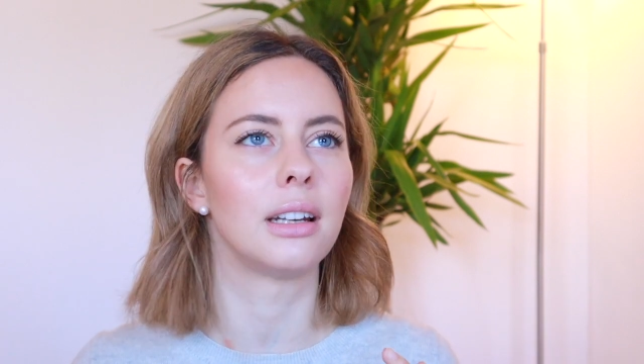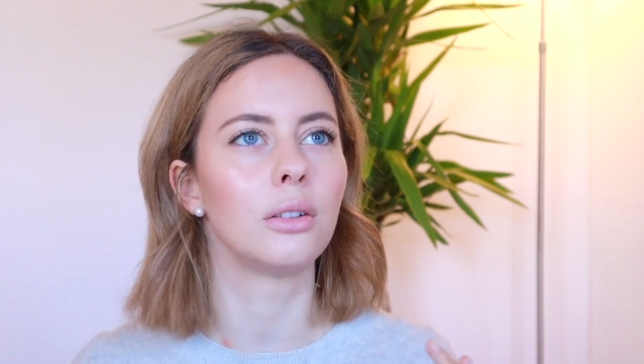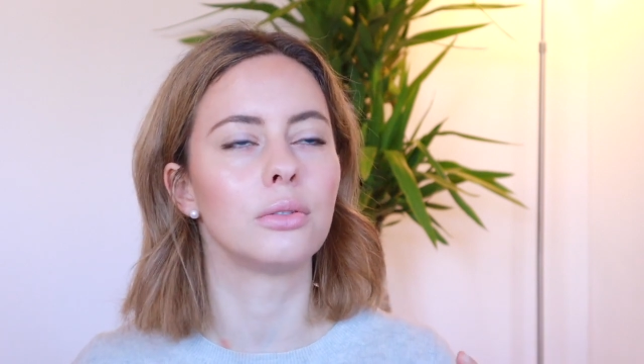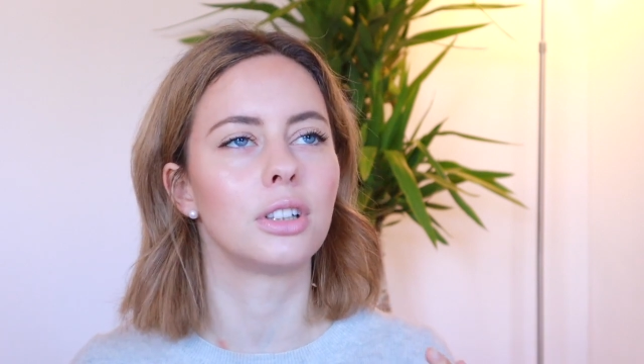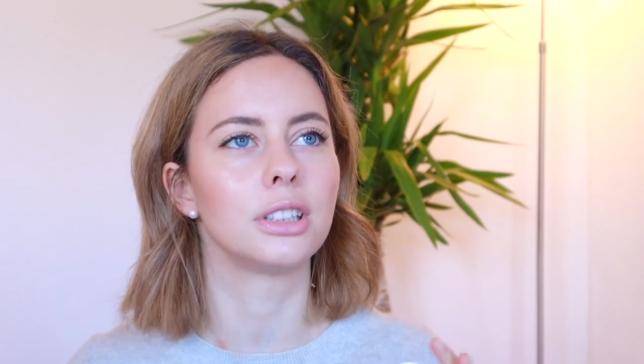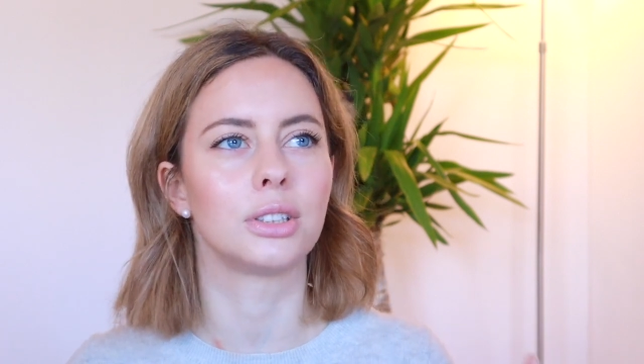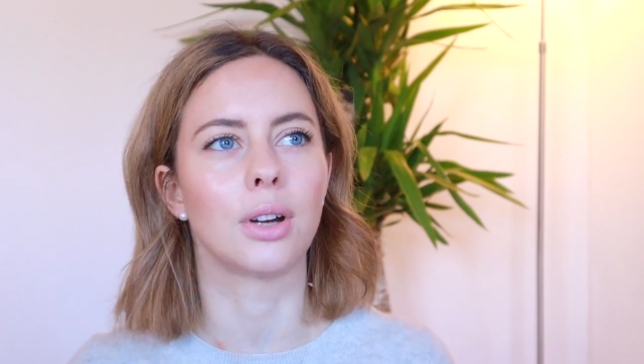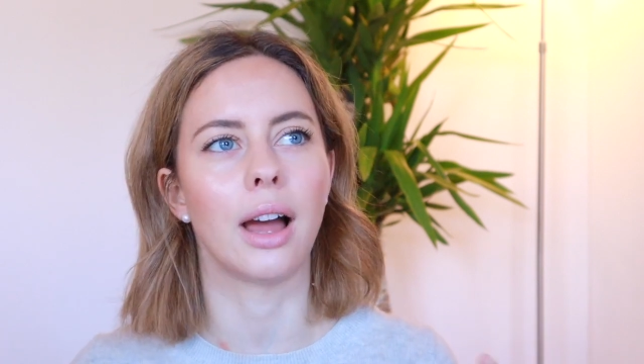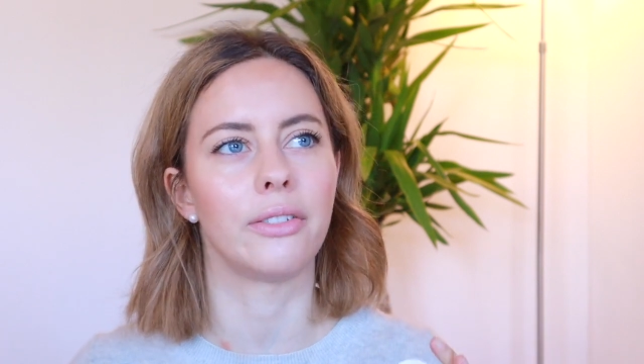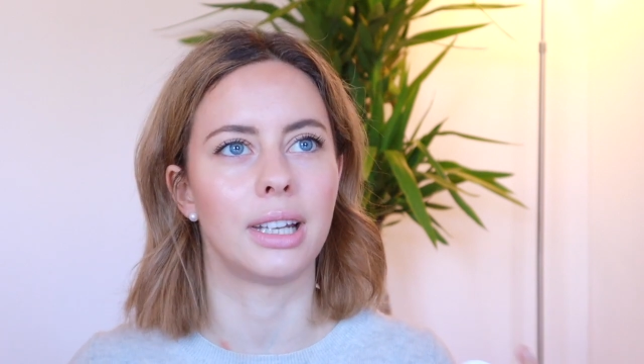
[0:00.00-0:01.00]
I don't want
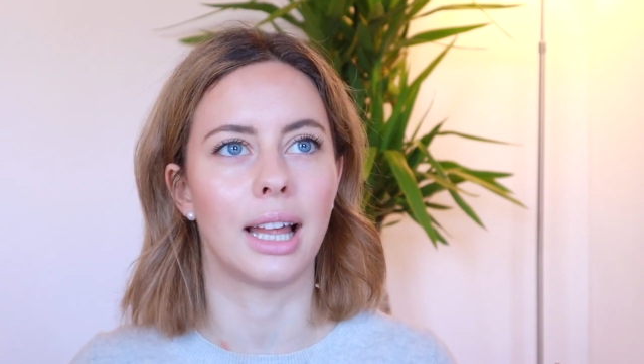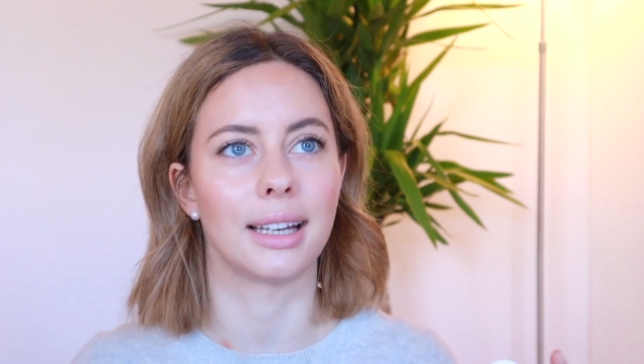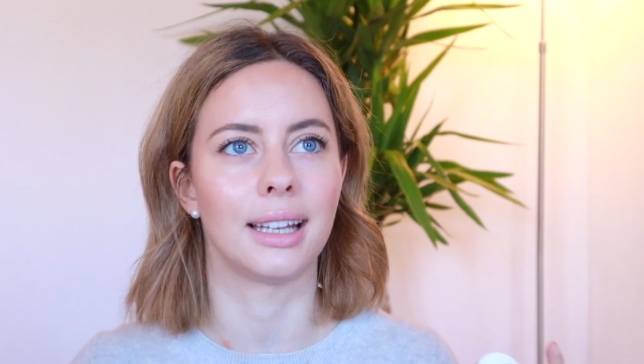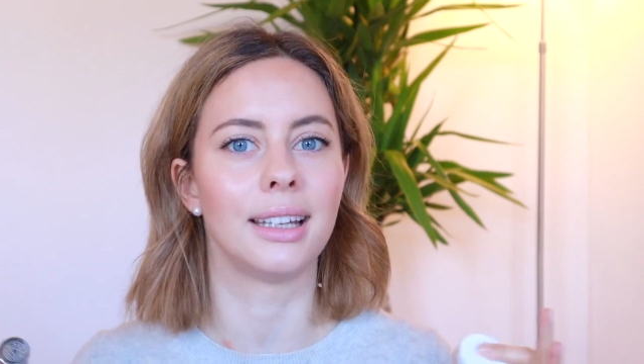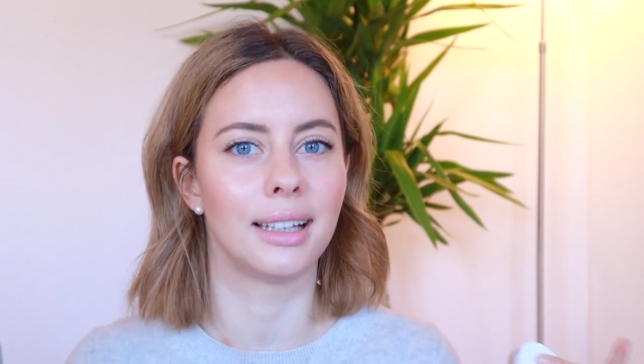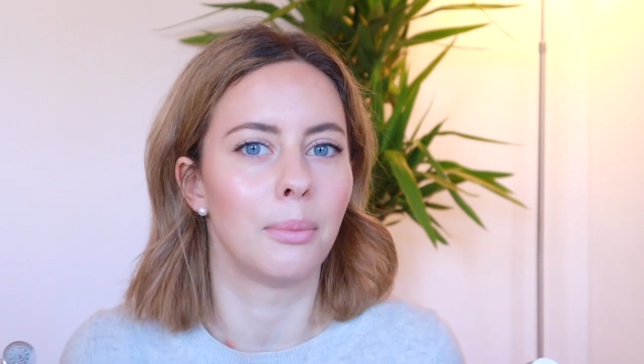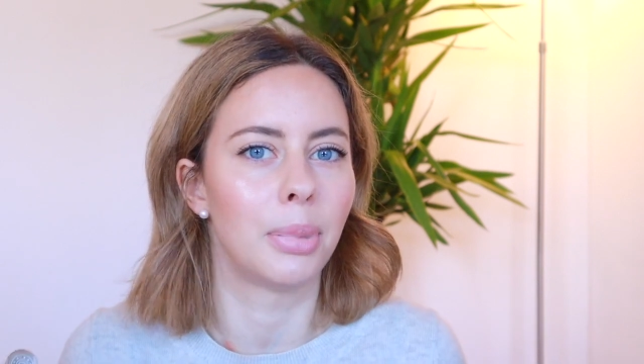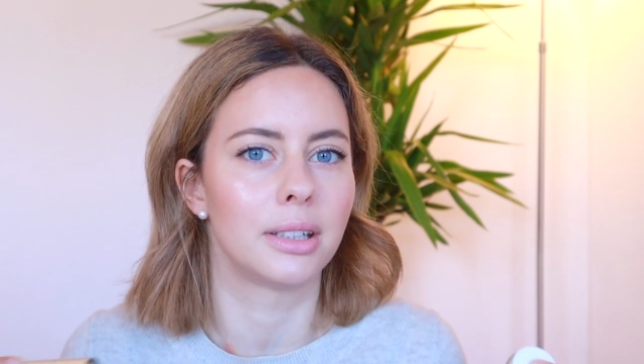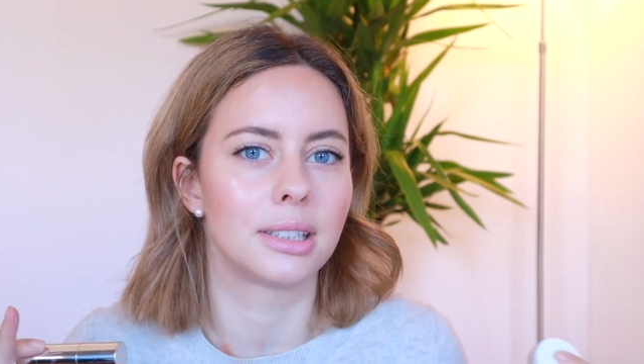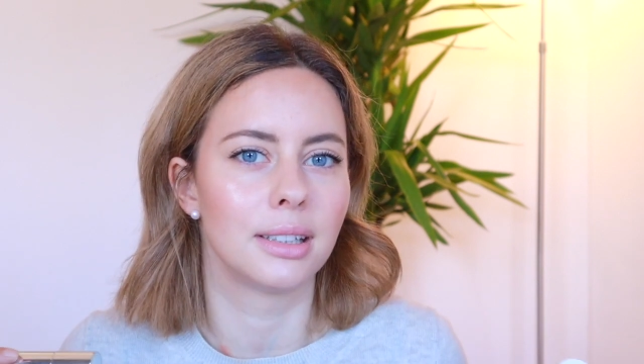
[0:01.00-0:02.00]
to have it like a little
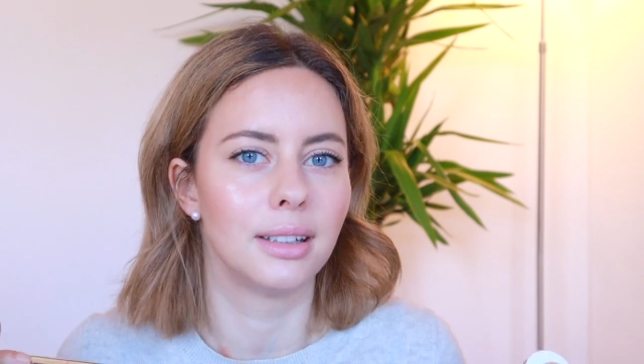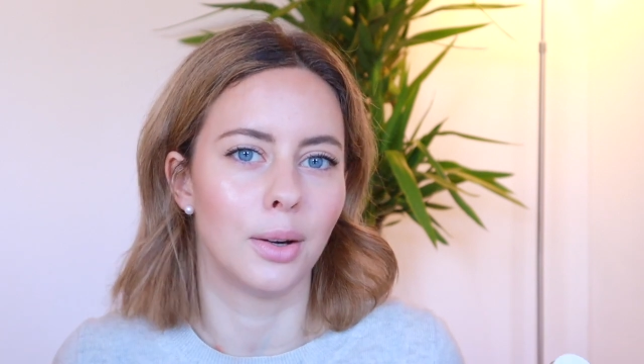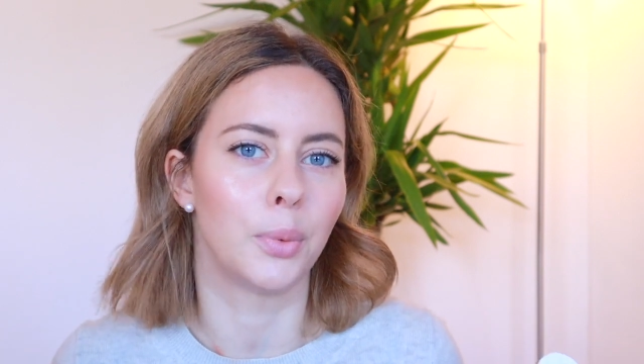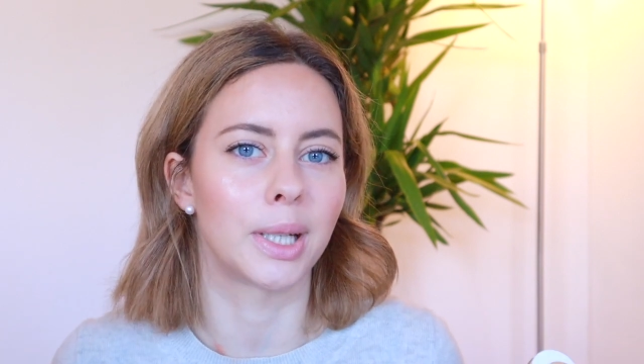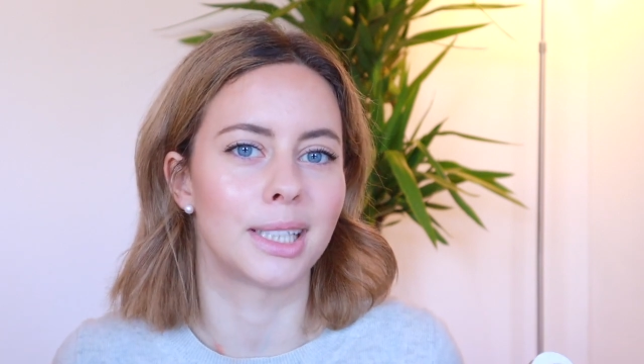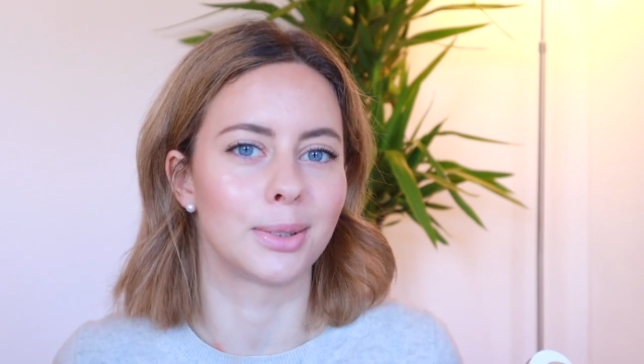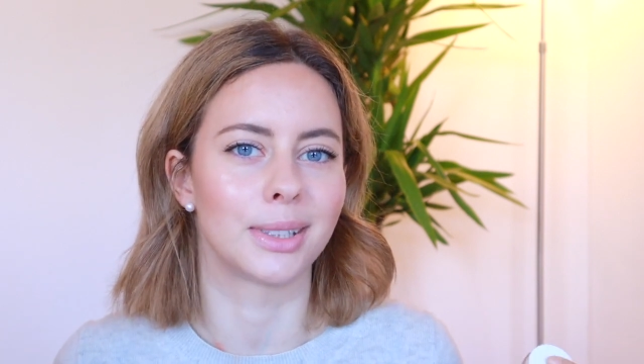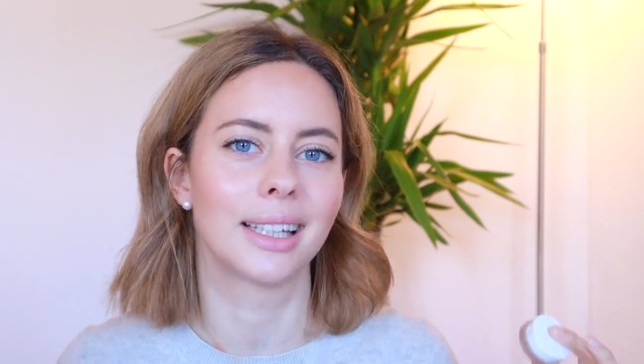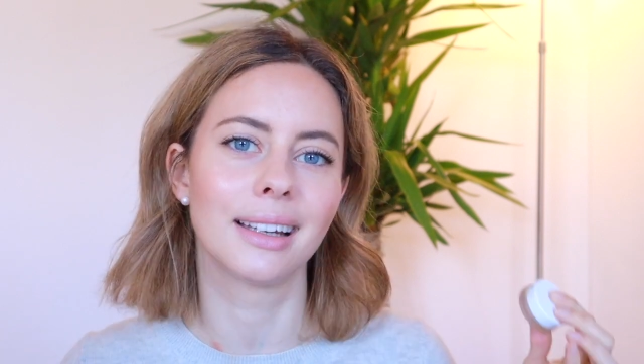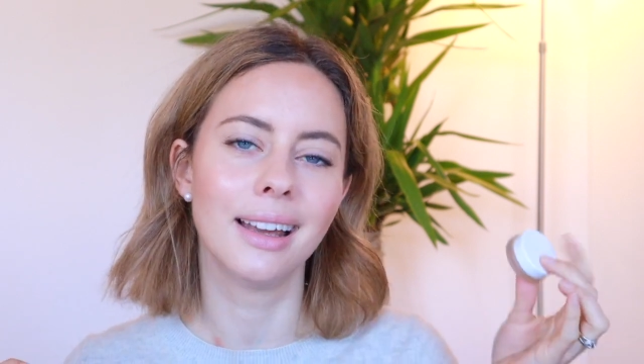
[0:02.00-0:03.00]
bit wet
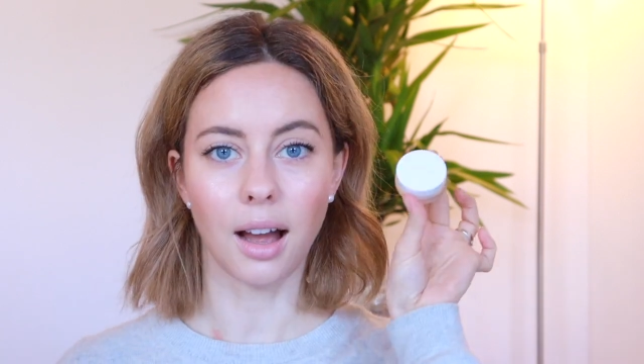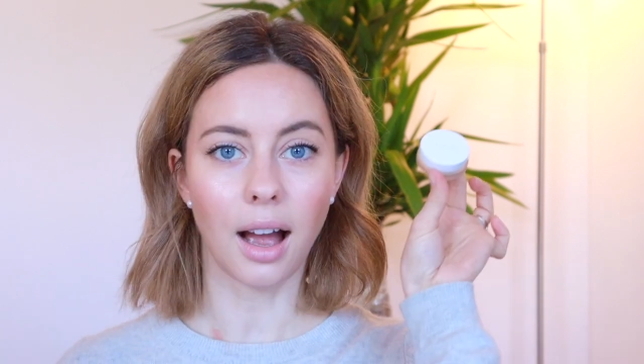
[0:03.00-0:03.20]
looking.